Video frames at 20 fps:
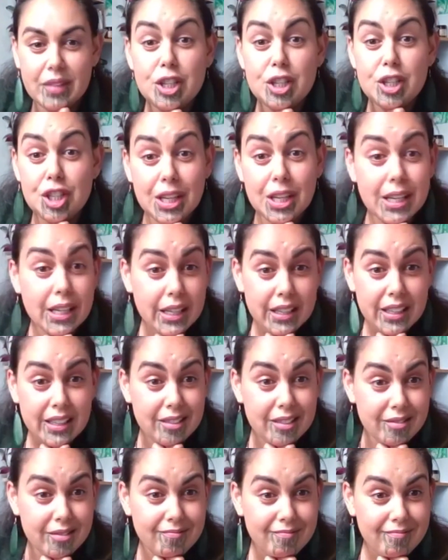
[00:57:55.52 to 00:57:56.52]

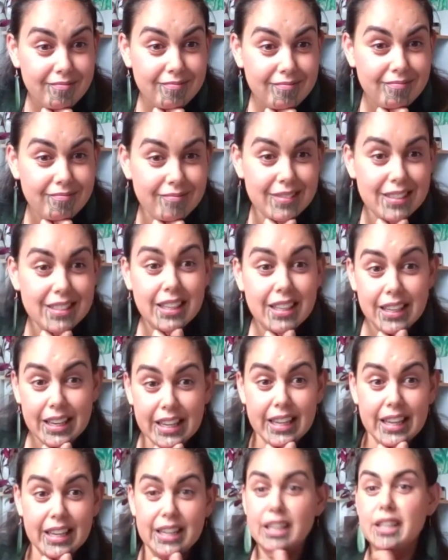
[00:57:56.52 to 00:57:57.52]
share
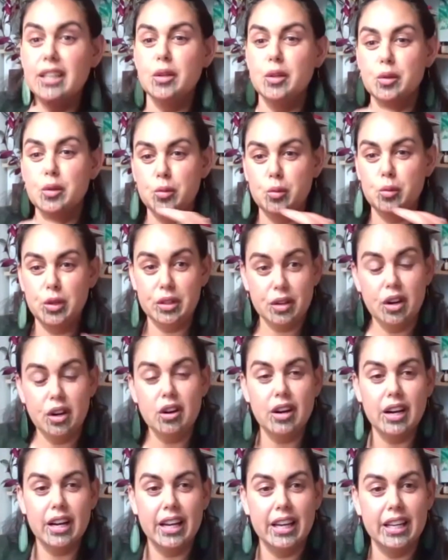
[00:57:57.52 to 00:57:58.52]
today with
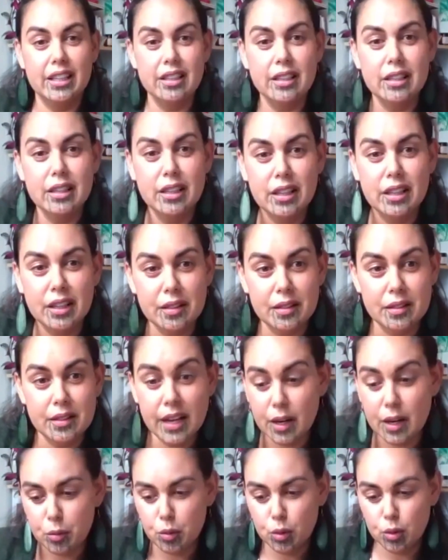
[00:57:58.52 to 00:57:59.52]
Kai
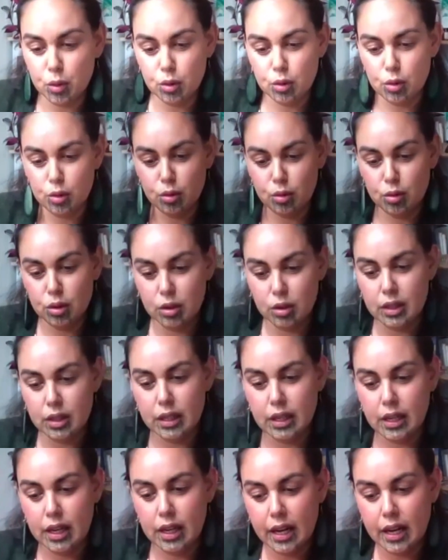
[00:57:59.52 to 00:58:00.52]
that will
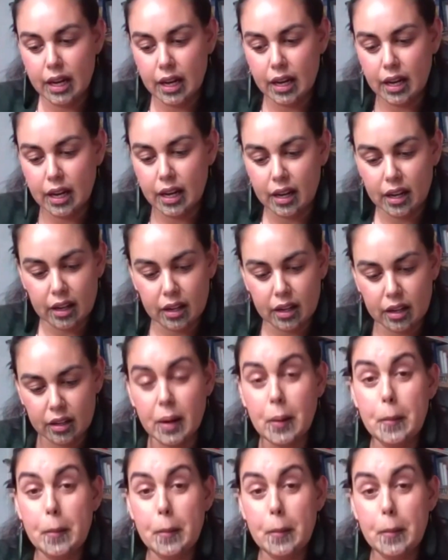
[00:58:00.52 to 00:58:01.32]
uh,